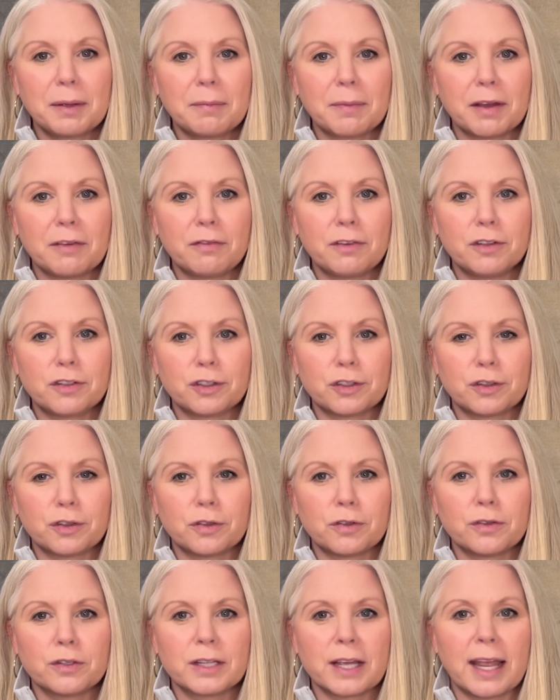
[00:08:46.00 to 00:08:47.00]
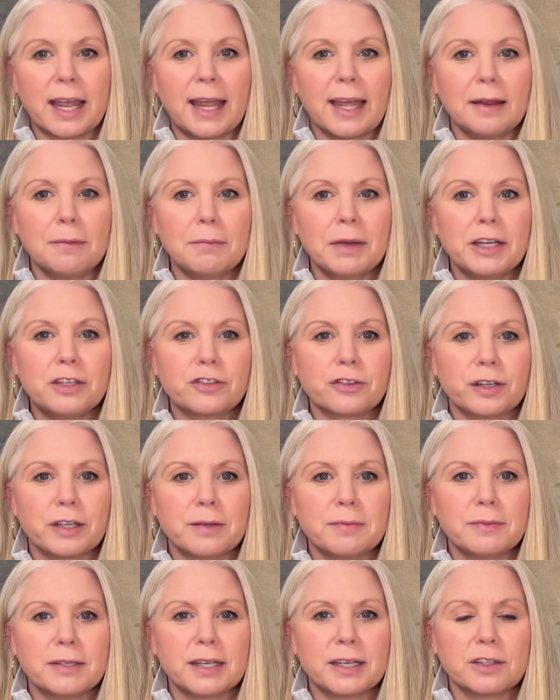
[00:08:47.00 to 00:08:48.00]
my future goals and my
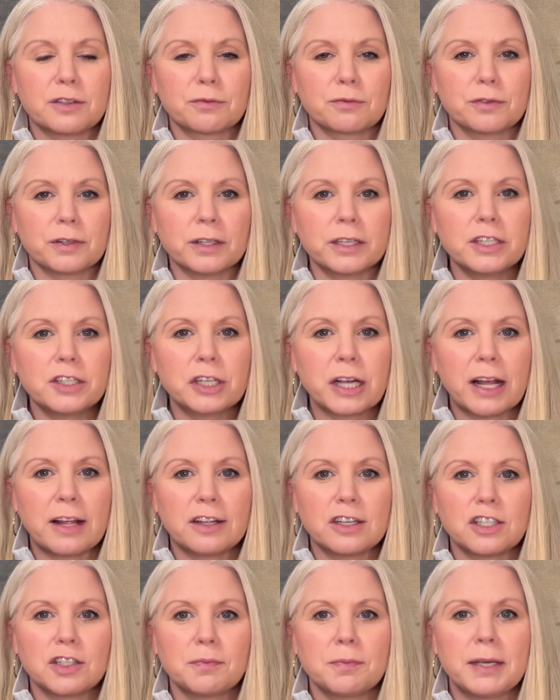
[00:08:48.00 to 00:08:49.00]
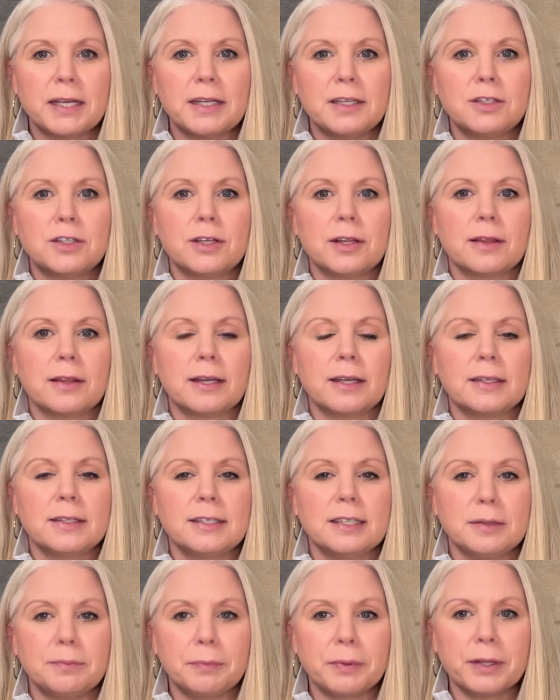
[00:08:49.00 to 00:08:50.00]
dreams has really challenged me to think
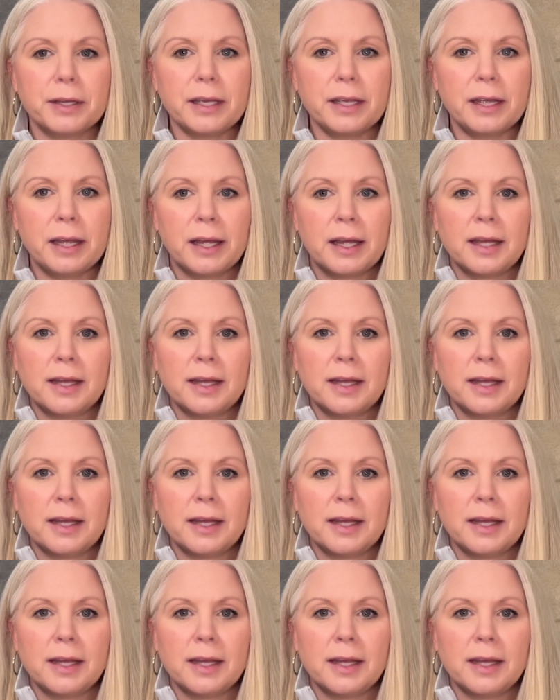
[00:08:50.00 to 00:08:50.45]
deeply